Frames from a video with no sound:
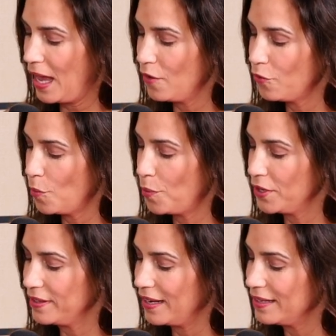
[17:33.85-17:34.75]

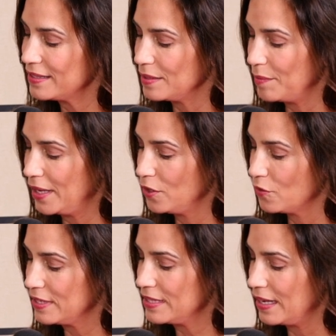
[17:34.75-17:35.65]
Afropolitanism in
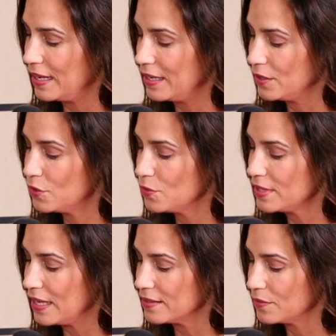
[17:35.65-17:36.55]
your essay in
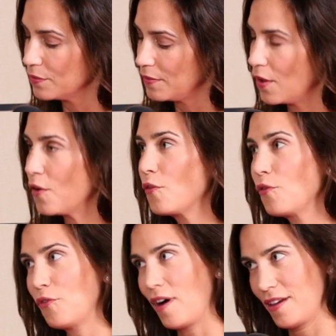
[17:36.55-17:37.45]

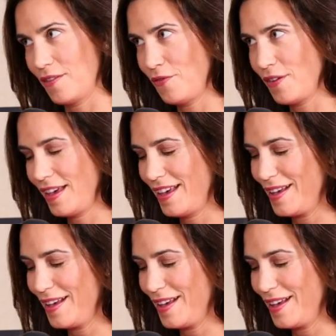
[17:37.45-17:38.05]
2005,